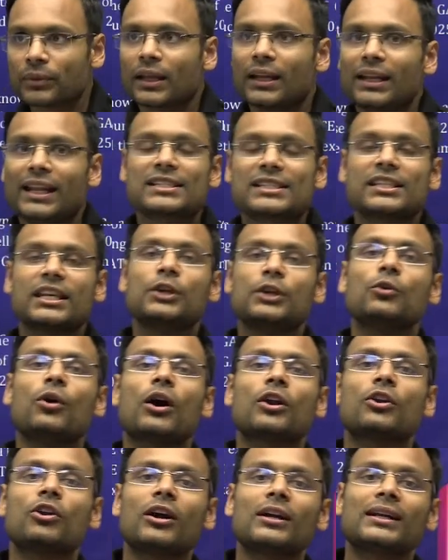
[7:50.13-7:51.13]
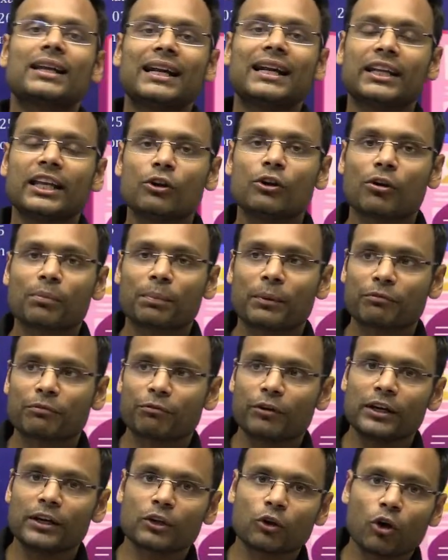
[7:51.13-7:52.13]
Let's say you are not getting your
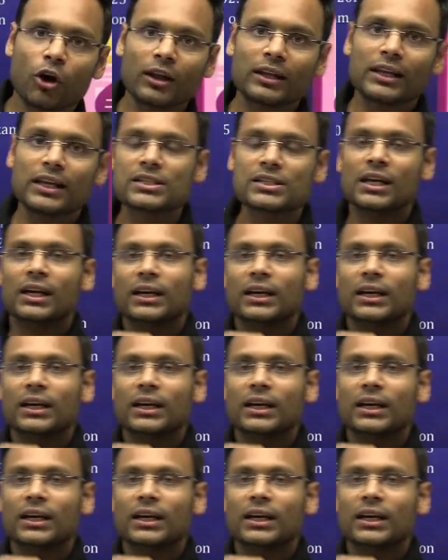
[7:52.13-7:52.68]
preferred college,